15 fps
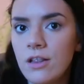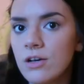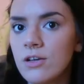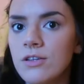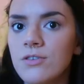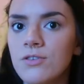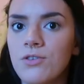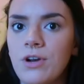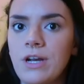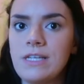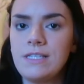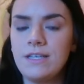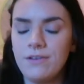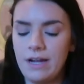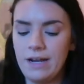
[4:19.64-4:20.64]
I look a little
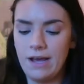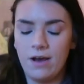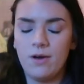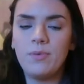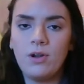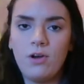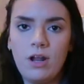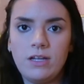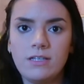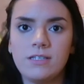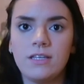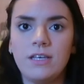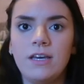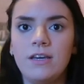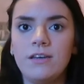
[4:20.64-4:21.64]
crazy right now, but
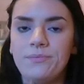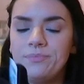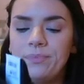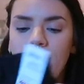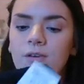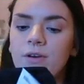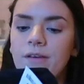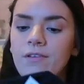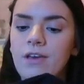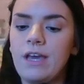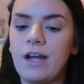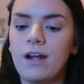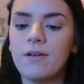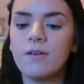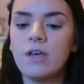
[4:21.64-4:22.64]
honestly, I don't even
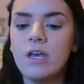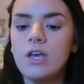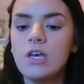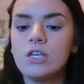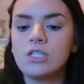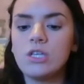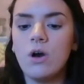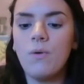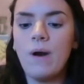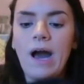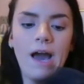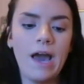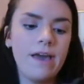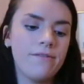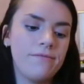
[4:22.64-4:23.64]
care. So
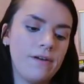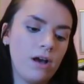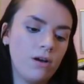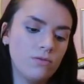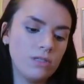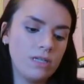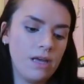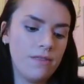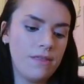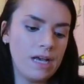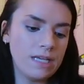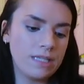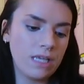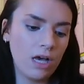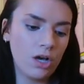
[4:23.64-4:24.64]
I found
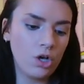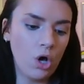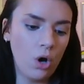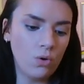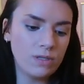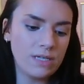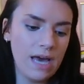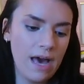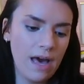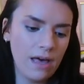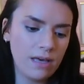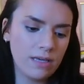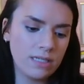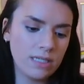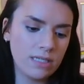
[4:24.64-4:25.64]
this
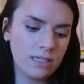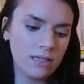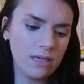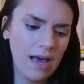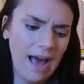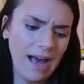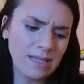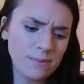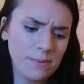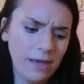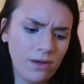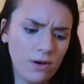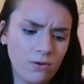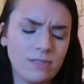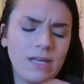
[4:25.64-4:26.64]
X
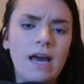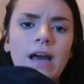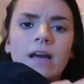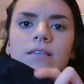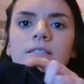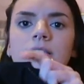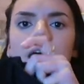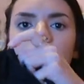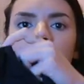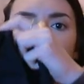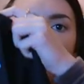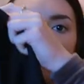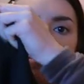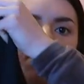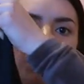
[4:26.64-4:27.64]
by Gore-Tex
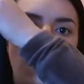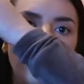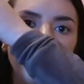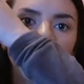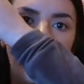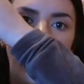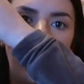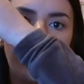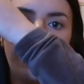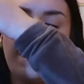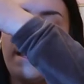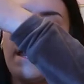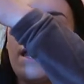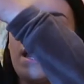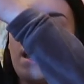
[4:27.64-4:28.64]
extra small
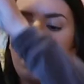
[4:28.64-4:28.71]
jacket,